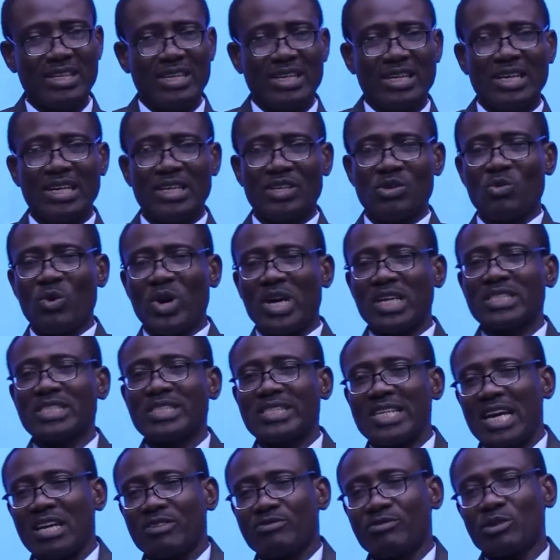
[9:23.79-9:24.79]
and go and
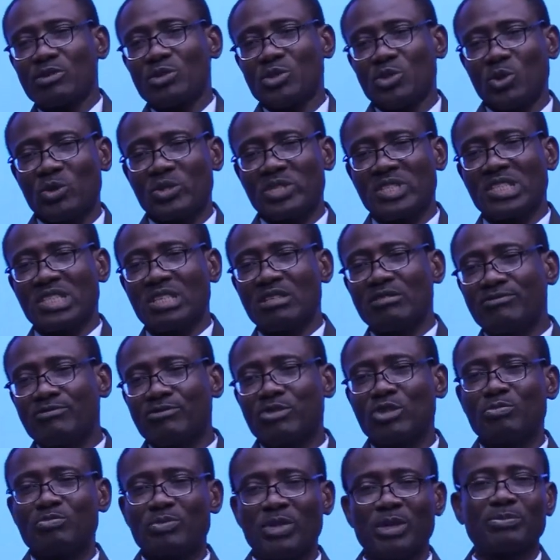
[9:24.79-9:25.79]
die for those
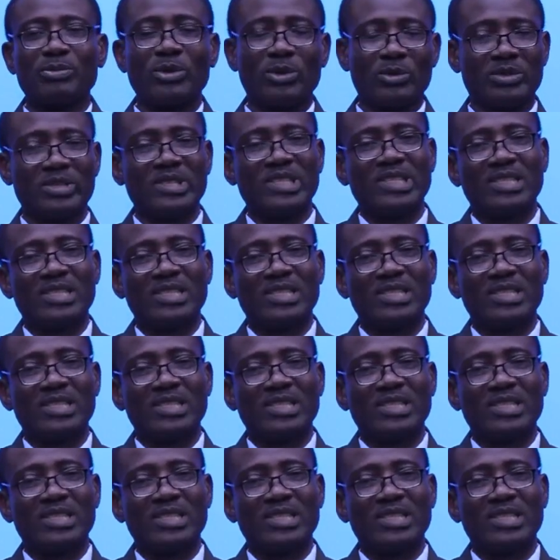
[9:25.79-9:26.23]
sinful people?